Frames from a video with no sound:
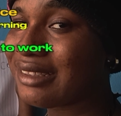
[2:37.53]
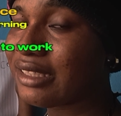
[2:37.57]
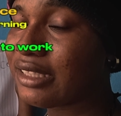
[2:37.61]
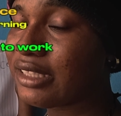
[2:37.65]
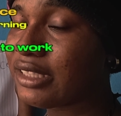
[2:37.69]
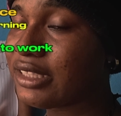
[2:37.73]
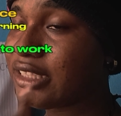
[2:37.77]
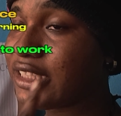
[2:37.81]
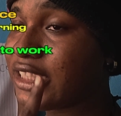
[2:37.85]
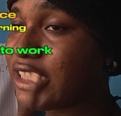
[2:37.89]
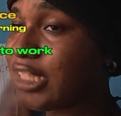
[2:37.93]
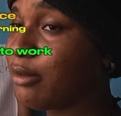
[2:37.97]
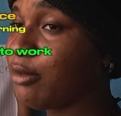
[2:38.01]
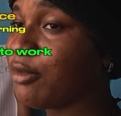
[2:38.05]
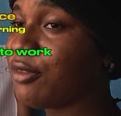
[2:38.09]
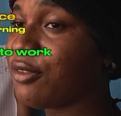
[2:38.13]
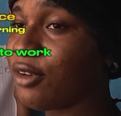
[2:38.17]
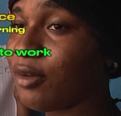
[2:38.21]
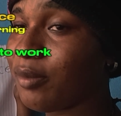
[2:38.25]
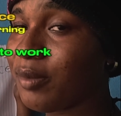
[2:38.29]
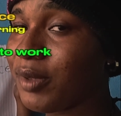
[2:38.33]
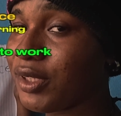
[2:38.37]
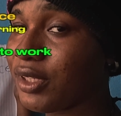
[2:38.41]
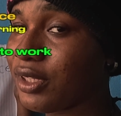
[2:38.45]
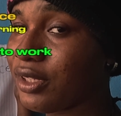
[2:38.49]
Same
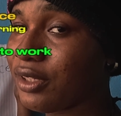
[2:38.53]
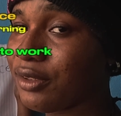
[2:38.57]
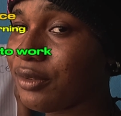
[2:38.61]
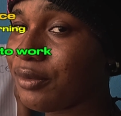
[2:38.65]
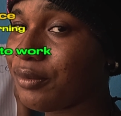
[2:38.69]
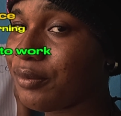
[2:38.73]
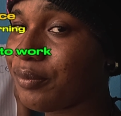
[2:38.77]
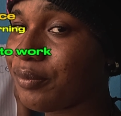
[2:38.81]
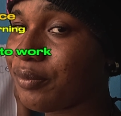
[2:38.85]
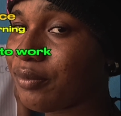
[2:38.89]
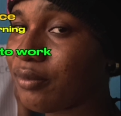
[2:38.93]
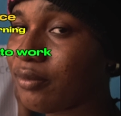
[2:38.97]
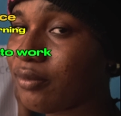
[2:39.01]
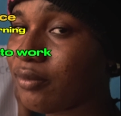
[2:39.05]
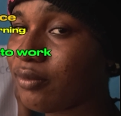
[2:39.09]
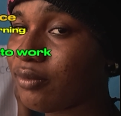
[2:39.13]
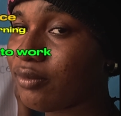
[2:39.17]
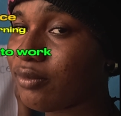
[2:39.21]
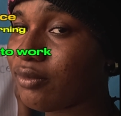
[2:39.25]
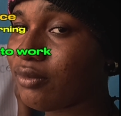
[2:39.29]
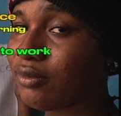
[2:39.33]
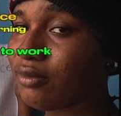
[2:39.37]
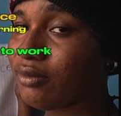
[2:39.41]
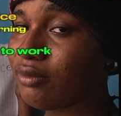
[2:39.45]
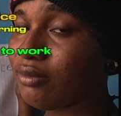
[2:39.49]
formula.
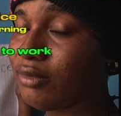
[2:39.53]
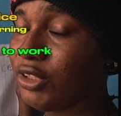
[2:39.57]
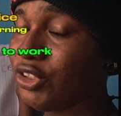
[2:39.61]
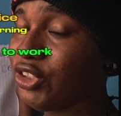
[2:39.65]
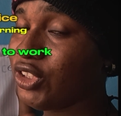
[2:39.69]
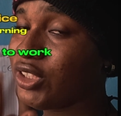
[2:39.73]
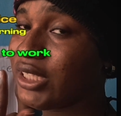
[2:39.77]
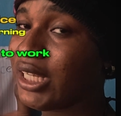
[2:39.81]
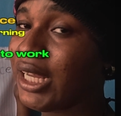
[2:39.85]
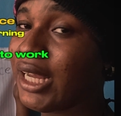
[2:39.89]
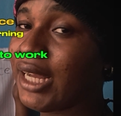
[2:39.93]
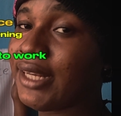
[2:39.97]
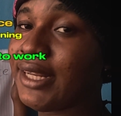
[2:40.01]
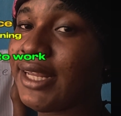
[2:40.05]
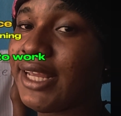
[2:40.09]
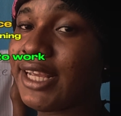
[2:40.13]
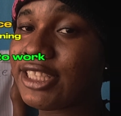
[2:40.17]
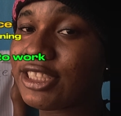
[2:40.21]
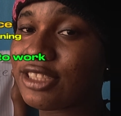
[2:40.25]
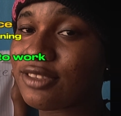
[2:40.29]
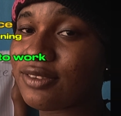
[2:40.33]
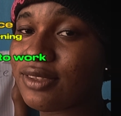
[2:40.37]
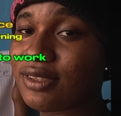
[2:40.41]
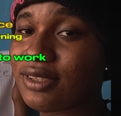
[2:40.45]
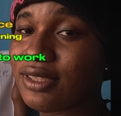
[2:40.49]
We just add
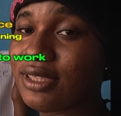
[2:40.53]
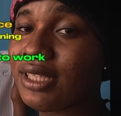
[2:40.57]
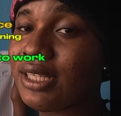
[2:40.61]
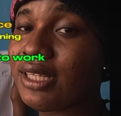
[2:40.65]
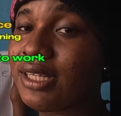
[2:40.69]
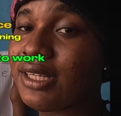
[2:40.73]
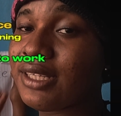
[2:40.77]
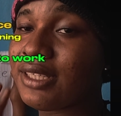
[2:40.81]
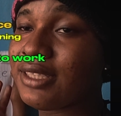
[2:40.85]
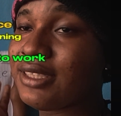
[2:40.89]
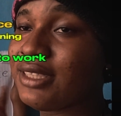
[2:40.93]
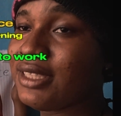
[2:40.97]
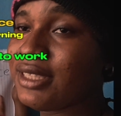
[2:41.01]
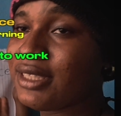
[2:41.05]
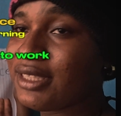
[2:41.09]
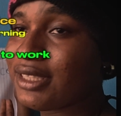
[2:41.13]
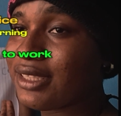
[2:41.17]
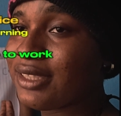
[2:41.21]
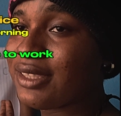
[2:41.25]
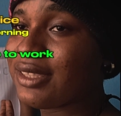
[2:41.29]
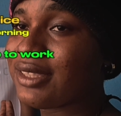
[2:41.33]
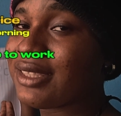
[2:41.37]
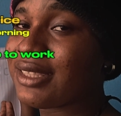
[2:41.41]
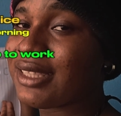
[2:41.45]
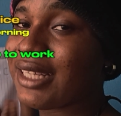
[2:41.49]
extra
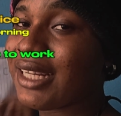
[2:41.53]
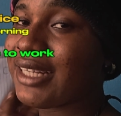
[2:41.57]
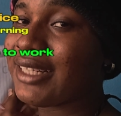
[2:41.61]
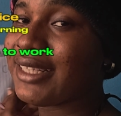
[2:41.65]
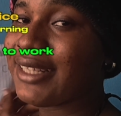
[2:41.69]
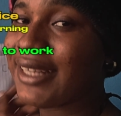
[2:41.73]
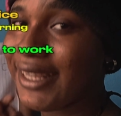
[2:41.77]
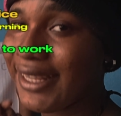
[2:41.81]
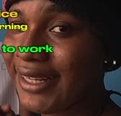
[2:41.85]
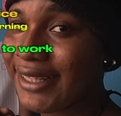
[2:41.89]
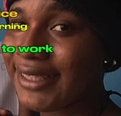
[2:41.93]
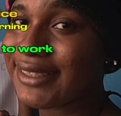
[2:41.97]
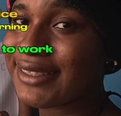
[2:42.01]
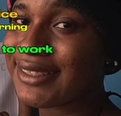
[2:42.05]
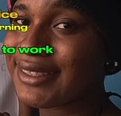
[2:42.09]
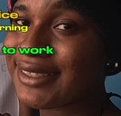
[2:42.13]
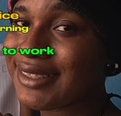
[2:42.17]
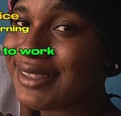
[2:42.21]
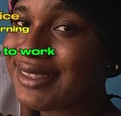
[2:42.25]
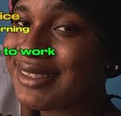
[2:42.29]
details at the end.